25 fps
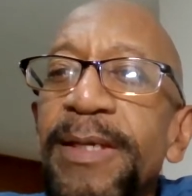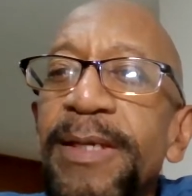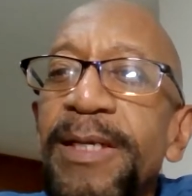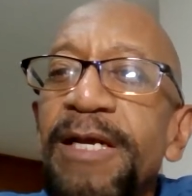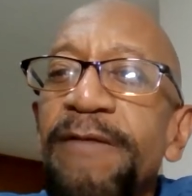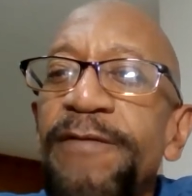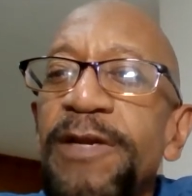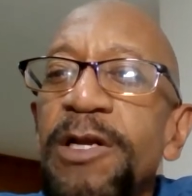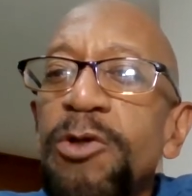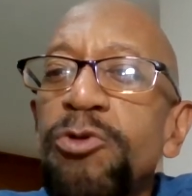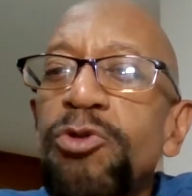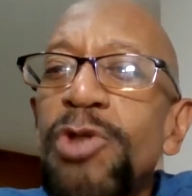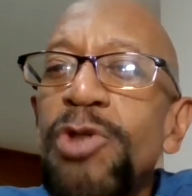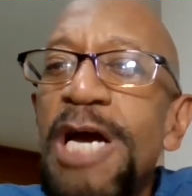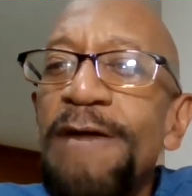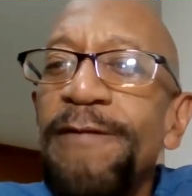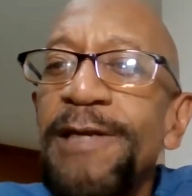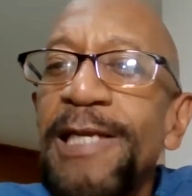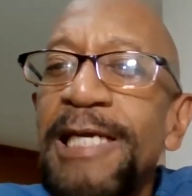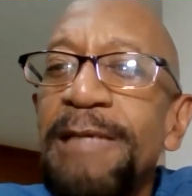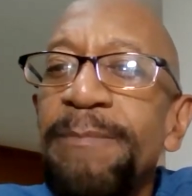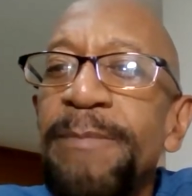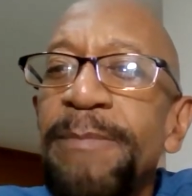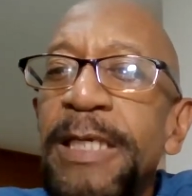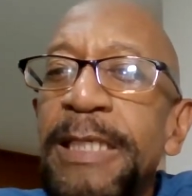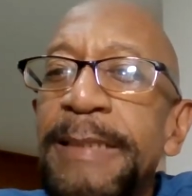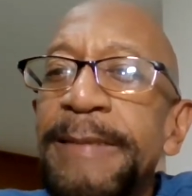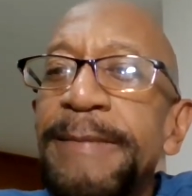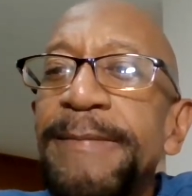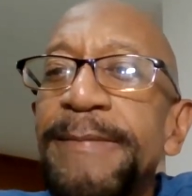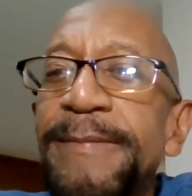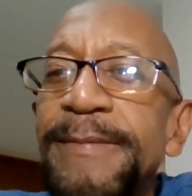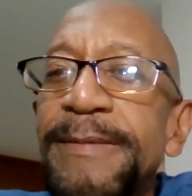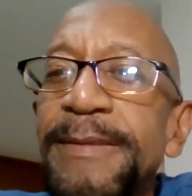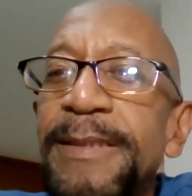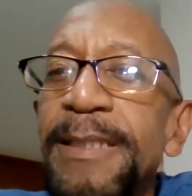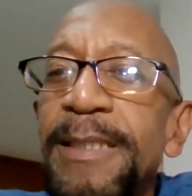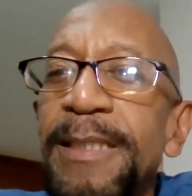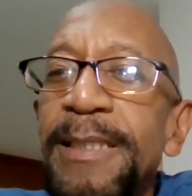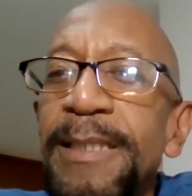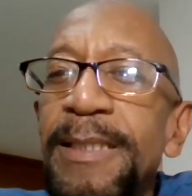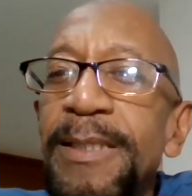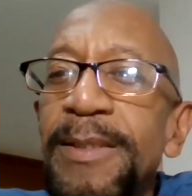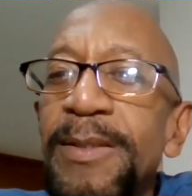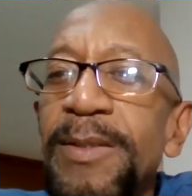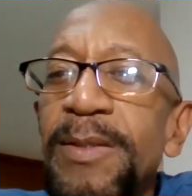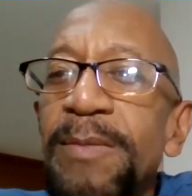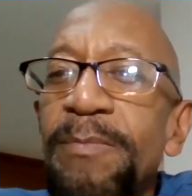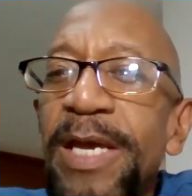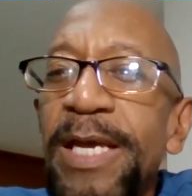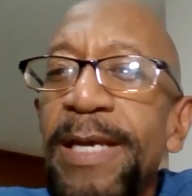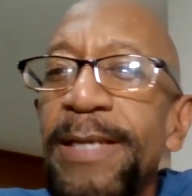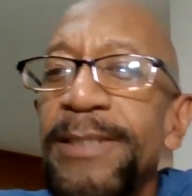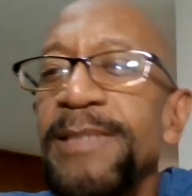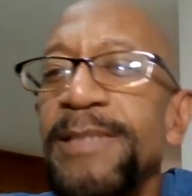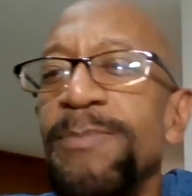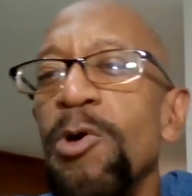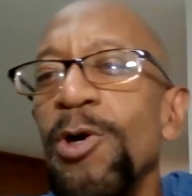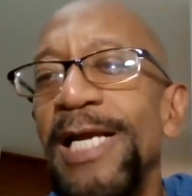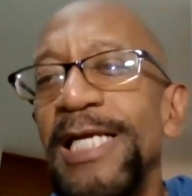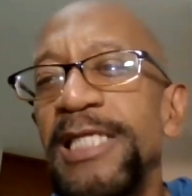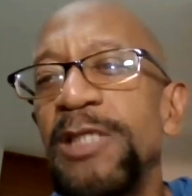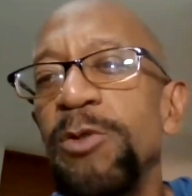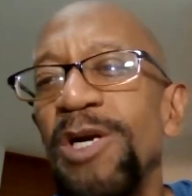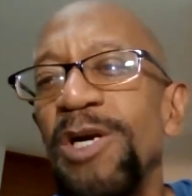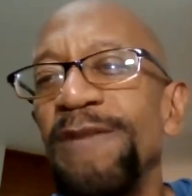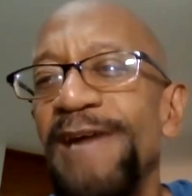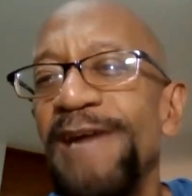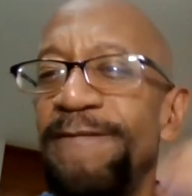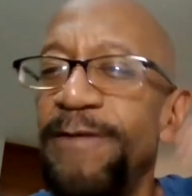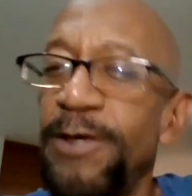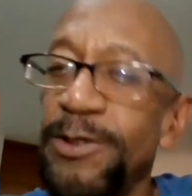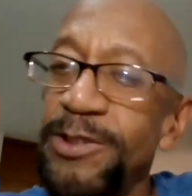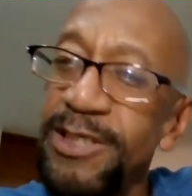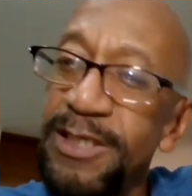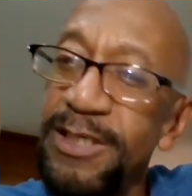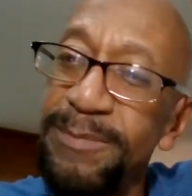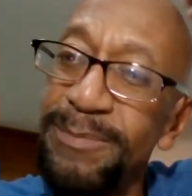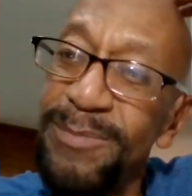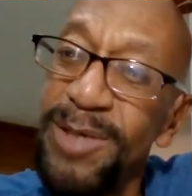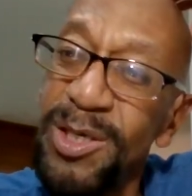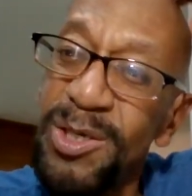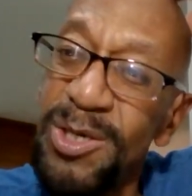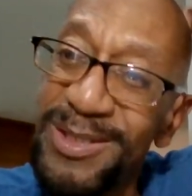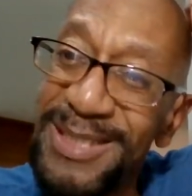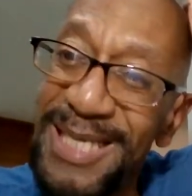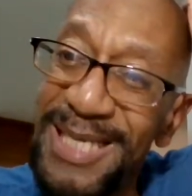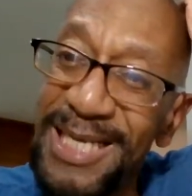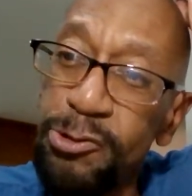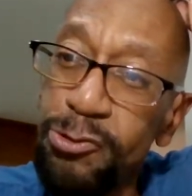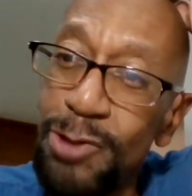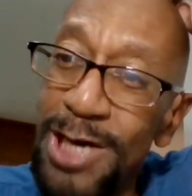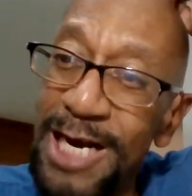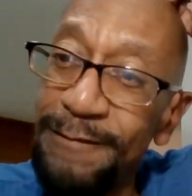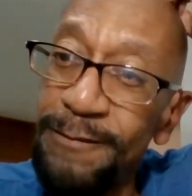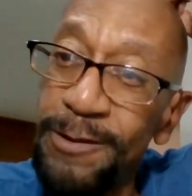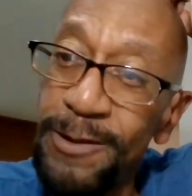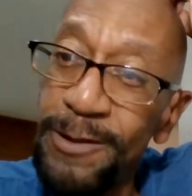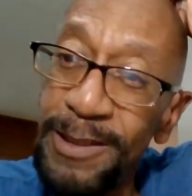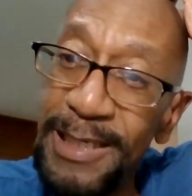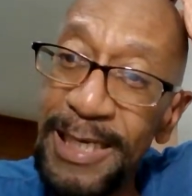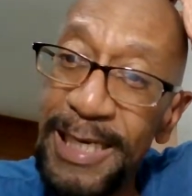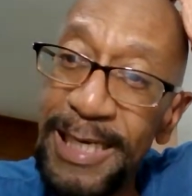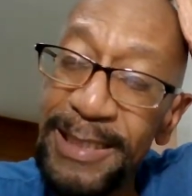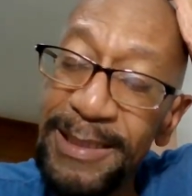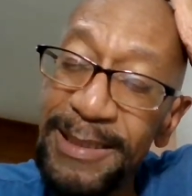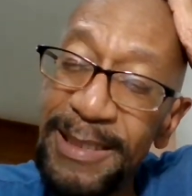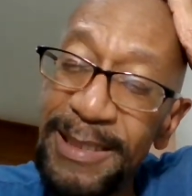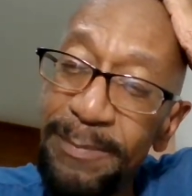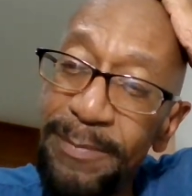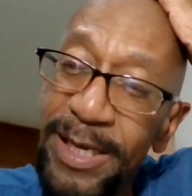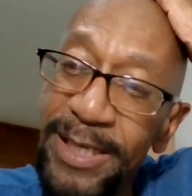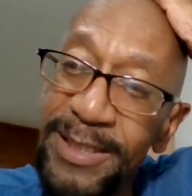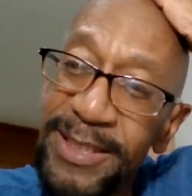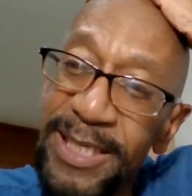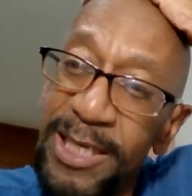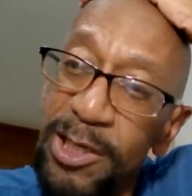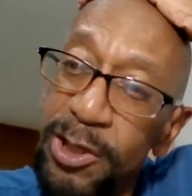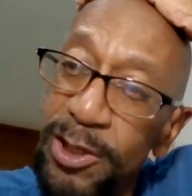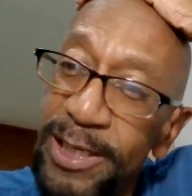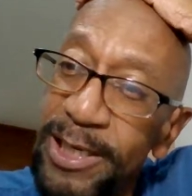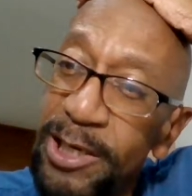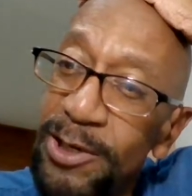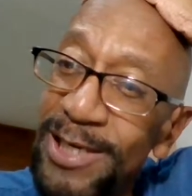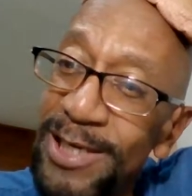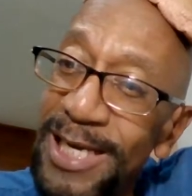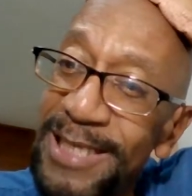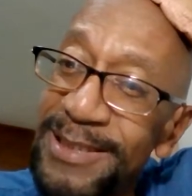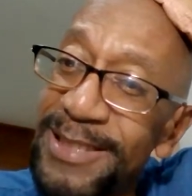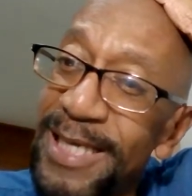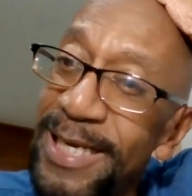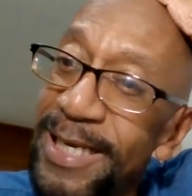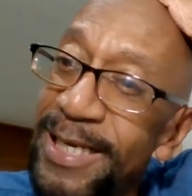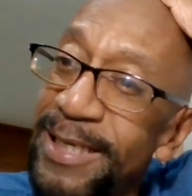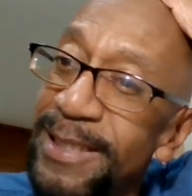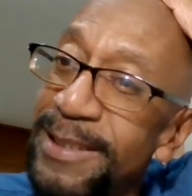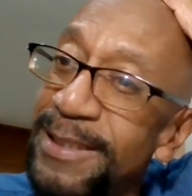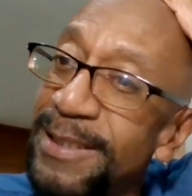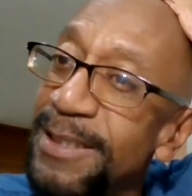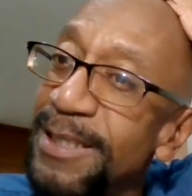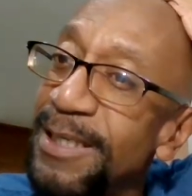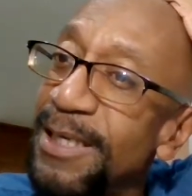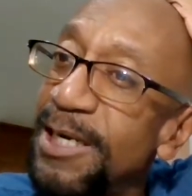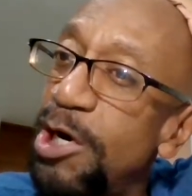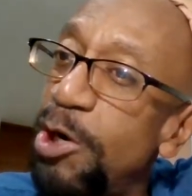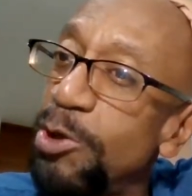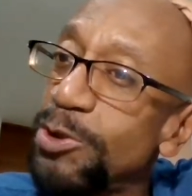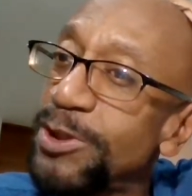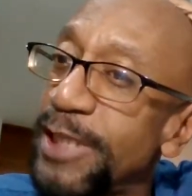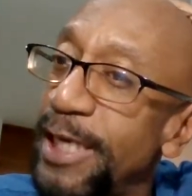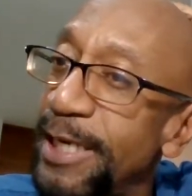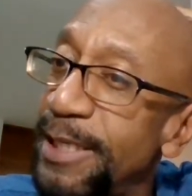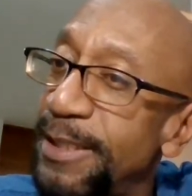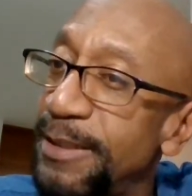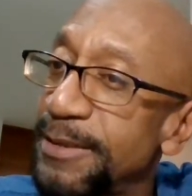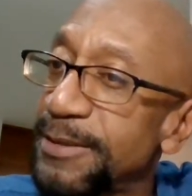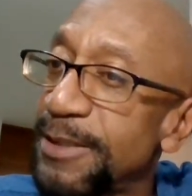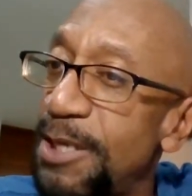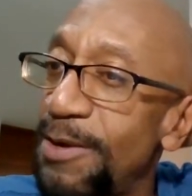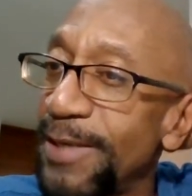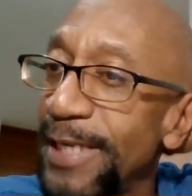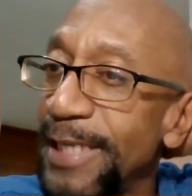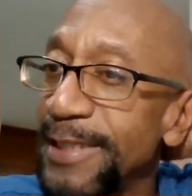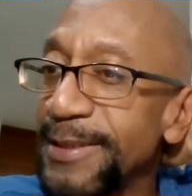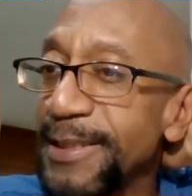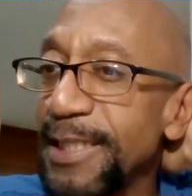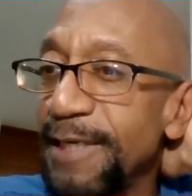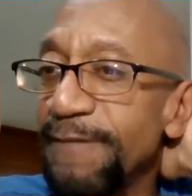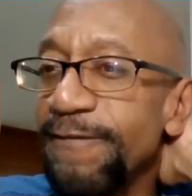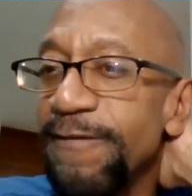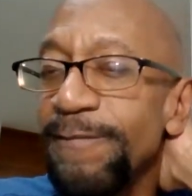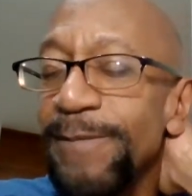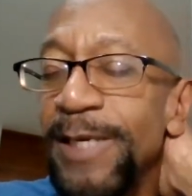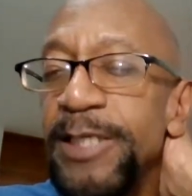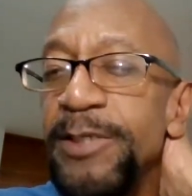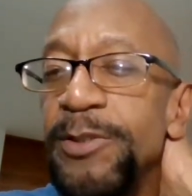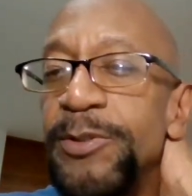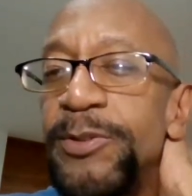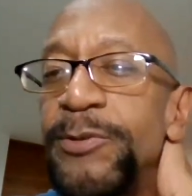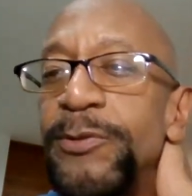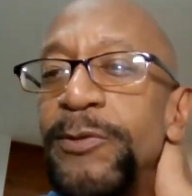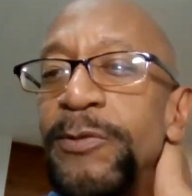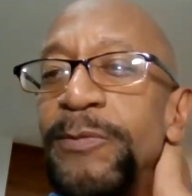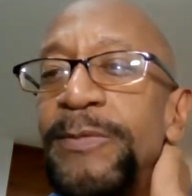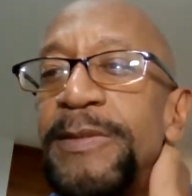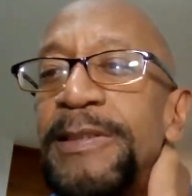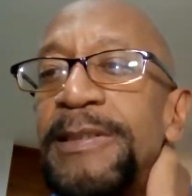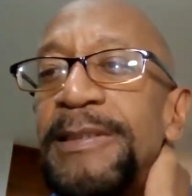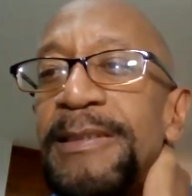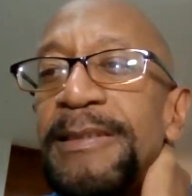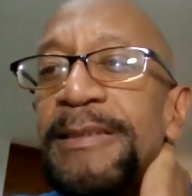And if you don't travel like me, it's more like $2,500 because I travel a lot. I mean, it's airline ticket, hotels, all that stuff for my YouTube.